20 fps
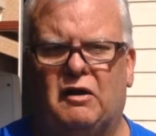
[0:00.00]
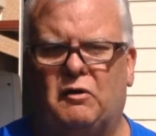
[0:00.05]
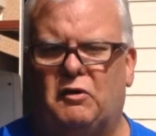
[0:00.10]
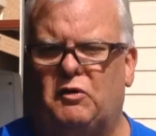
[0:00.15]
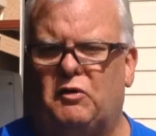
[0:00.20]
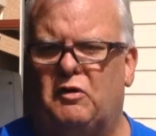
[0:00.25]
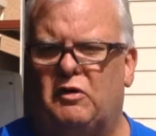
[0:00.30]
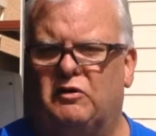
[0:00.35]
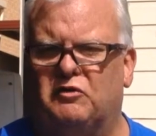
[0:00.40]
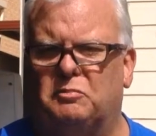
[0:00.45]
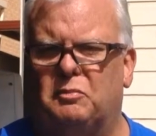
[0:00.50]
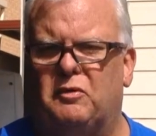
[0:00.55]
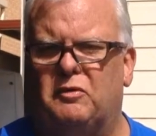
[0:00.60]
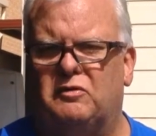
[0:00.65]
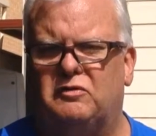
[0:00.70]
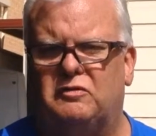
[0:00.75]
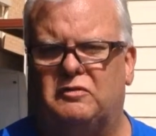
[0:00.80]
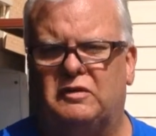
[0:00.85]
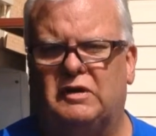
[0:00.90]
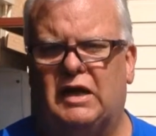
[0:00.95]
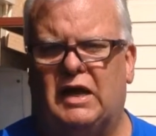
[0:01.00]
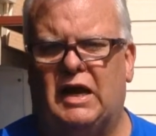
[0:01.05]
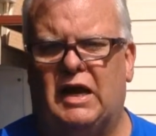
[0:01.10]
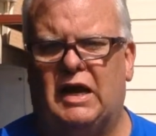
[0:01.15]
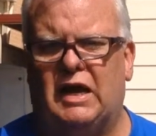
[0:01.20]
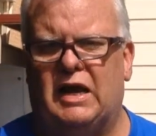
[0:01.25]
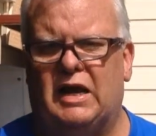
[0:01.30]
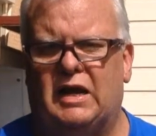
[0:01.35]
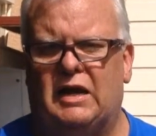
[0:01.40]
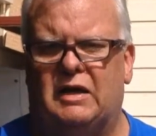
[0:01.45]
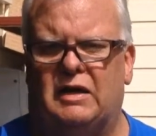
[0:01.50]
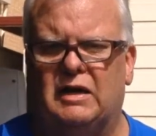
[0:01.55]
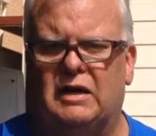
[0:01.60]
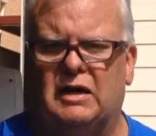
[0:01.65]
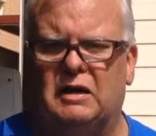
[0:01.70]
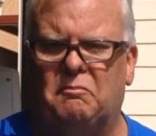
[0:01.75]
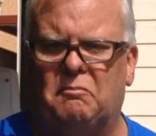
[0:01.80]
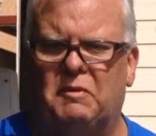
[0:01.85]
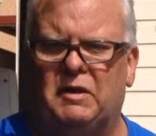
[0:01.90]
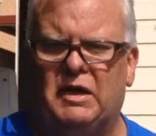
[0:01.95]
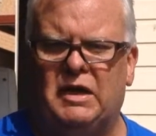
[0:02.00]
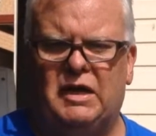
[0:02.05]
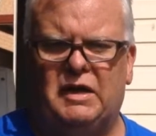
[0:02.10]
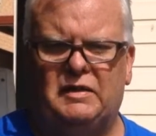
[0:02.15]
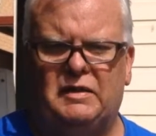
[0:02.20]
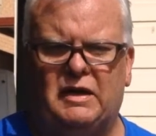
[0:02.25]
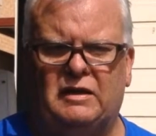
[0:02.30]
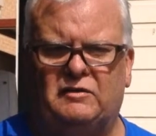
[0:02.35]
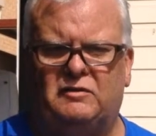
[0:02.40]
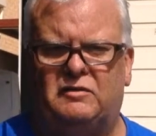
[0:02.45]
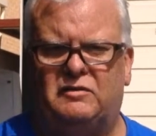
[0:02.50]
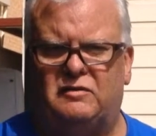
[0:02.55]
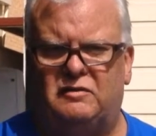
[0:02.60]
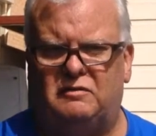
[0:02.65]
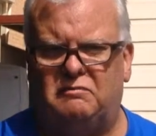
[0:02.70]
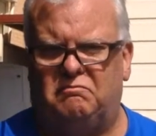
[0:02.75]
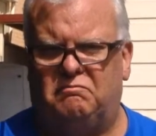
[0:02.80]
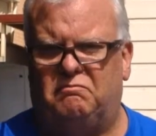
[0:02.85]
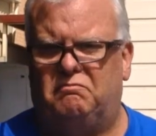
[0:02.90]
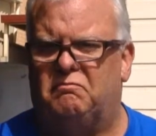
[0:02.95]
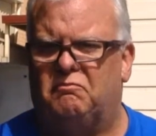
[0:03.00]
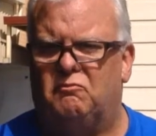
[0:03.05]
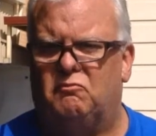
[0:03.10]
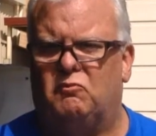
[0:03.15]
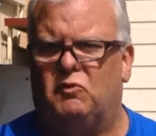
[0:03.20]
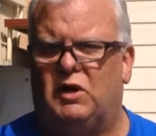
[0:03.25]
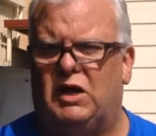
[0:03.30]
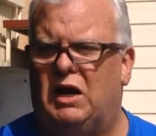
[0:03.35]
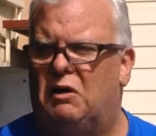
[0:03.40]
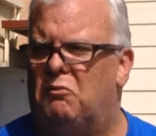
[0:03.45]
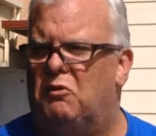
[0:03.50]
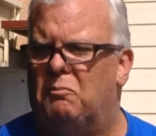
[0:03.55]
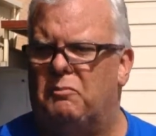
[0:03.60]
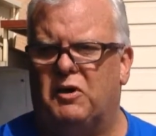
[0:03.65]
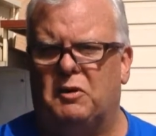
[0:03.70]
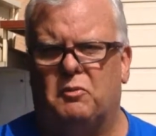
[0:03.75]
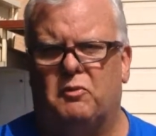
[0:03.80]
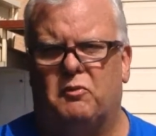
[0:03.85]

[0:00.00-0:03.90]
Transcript: a nucleus box, and that's what